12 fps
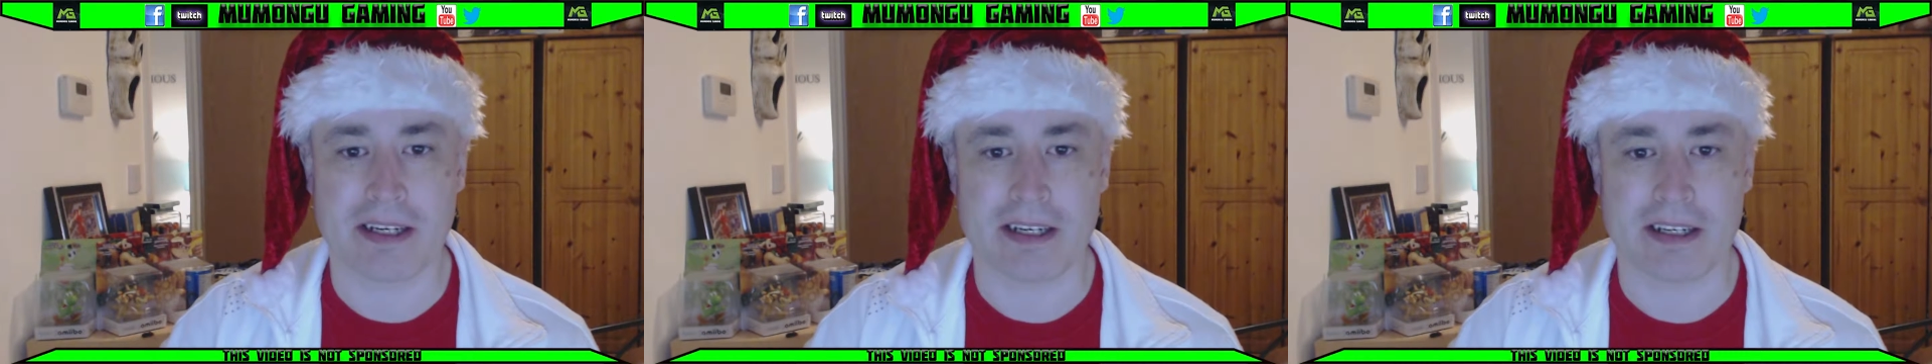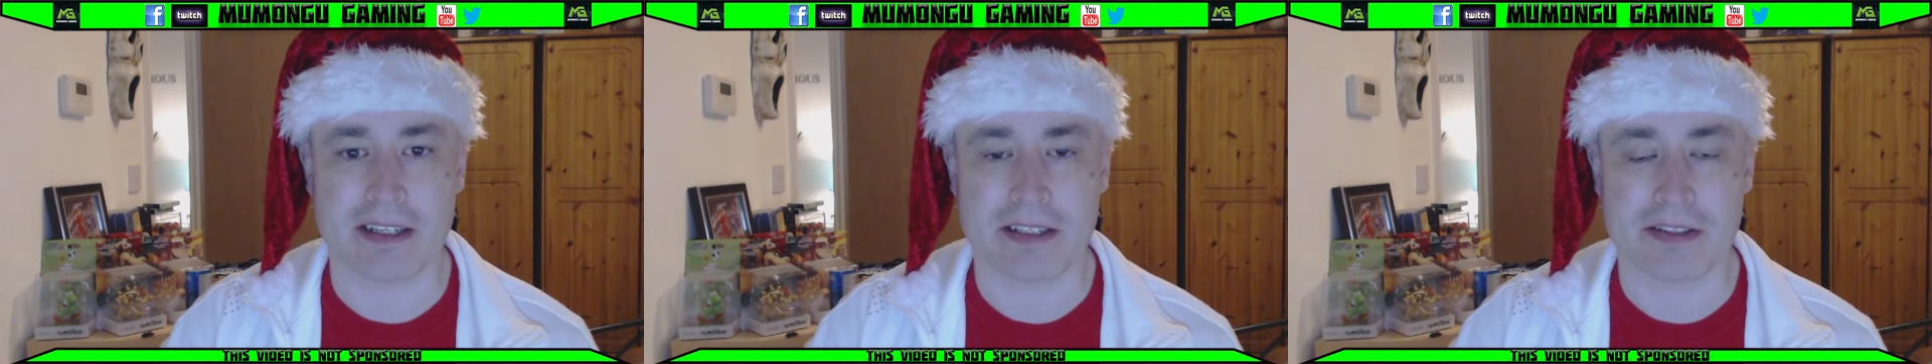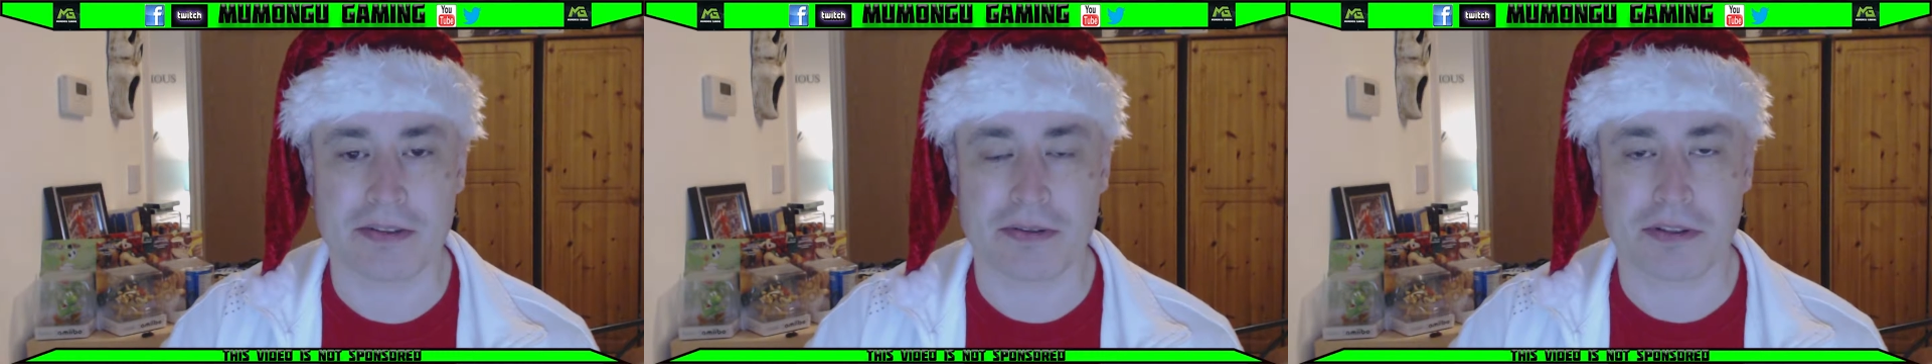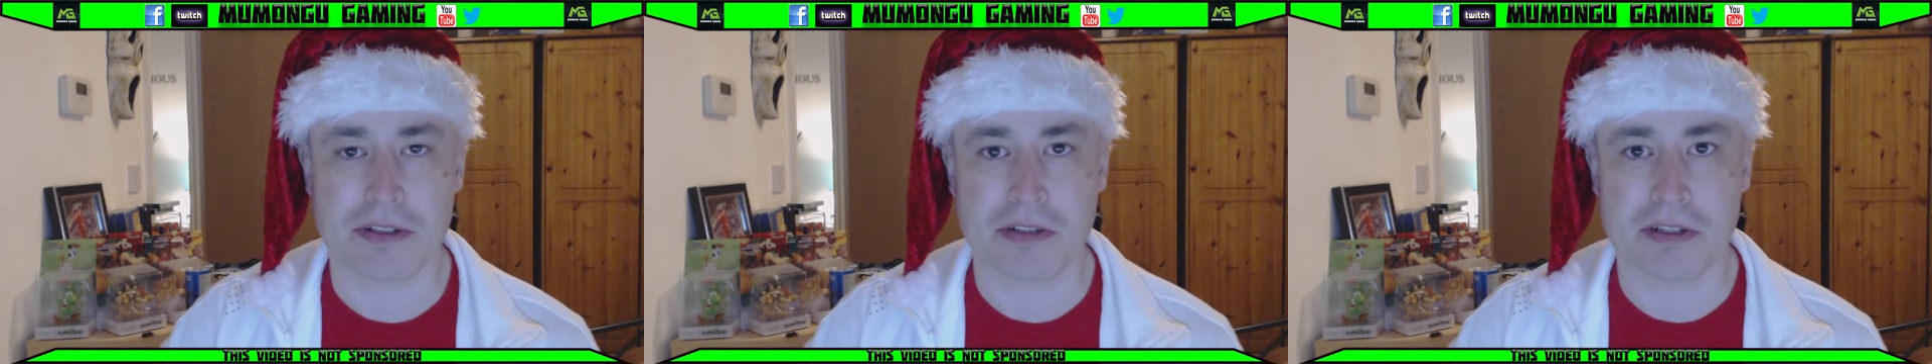and
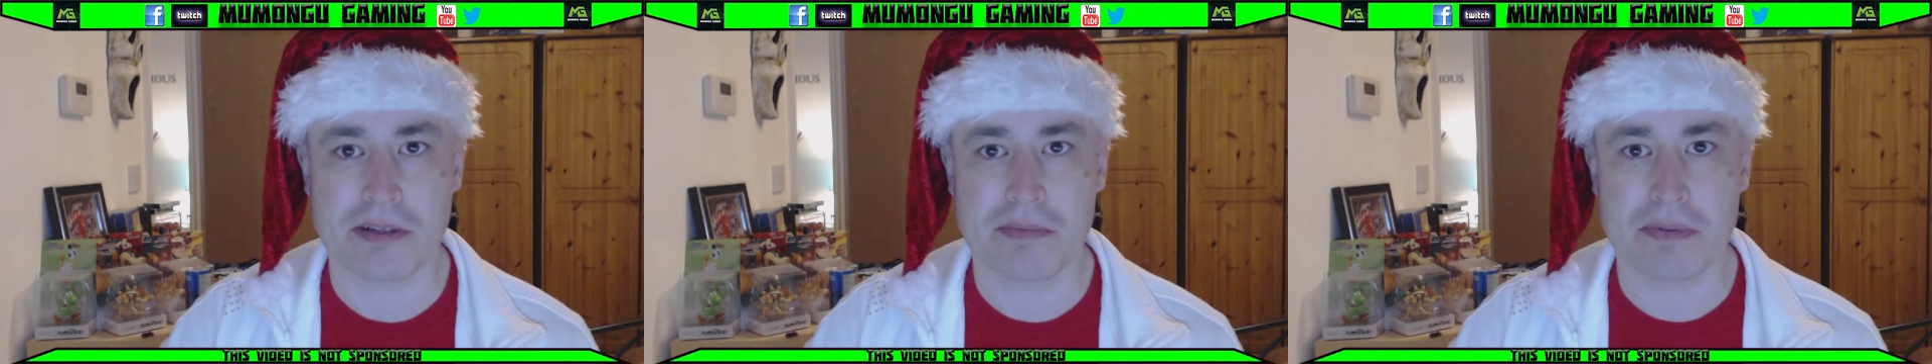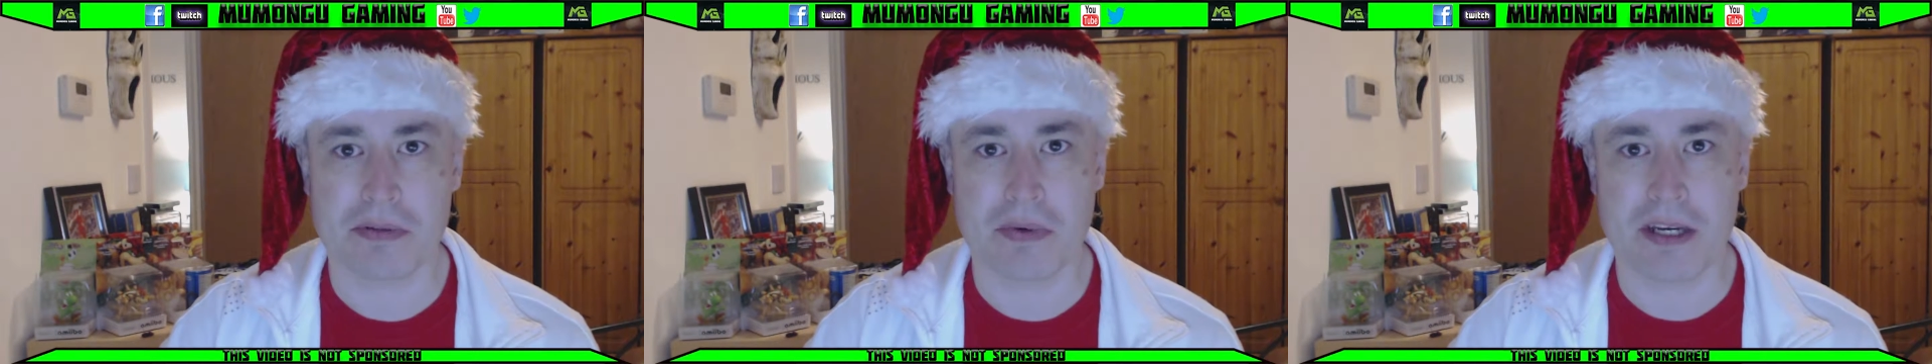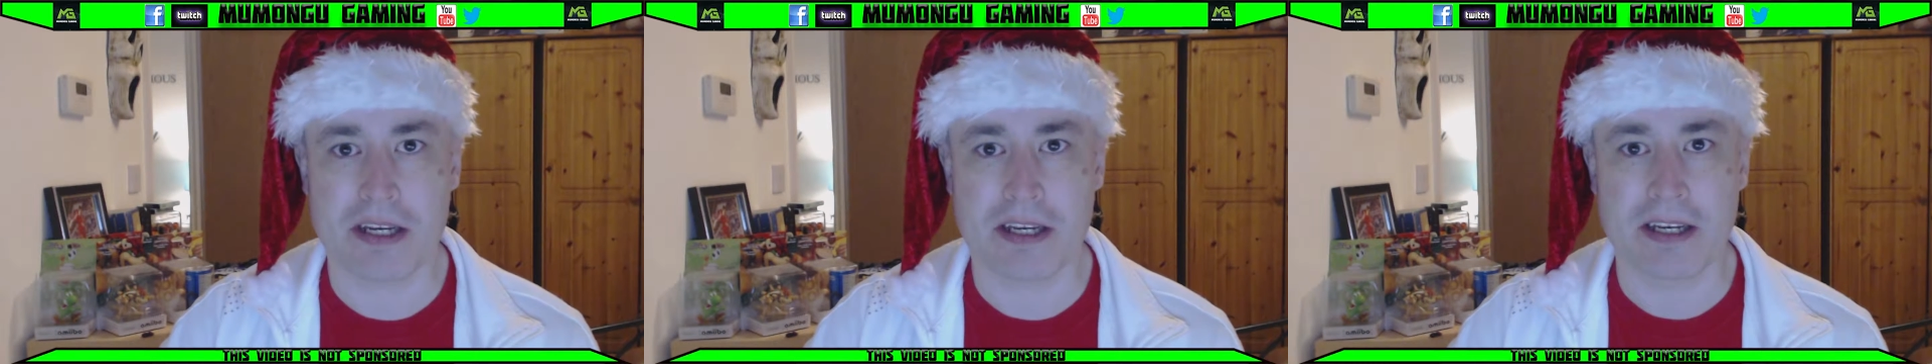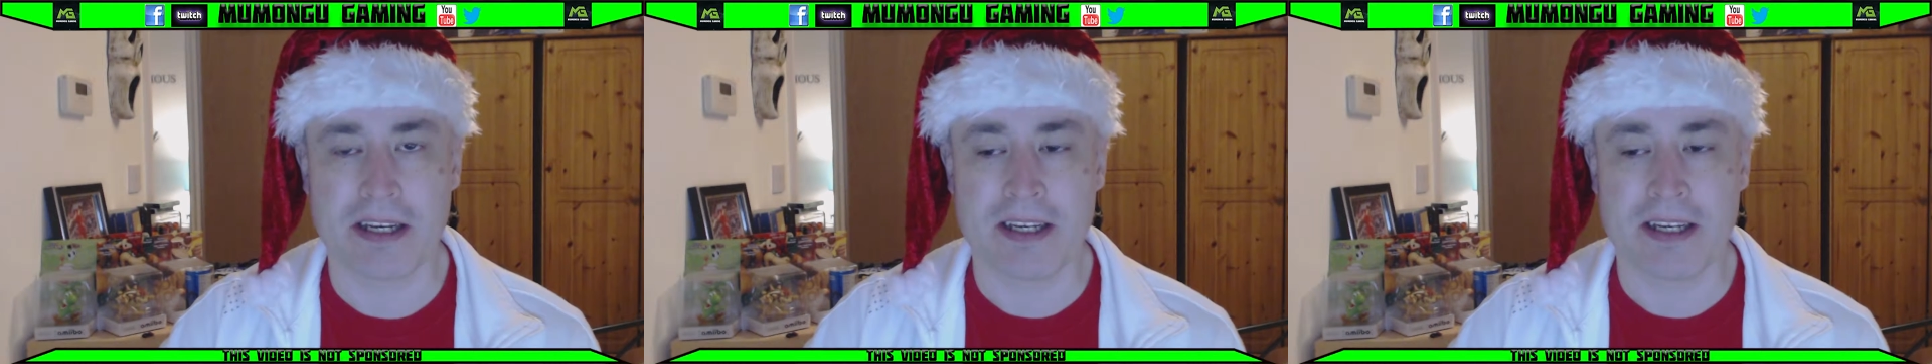Thoughts and Dreams Week.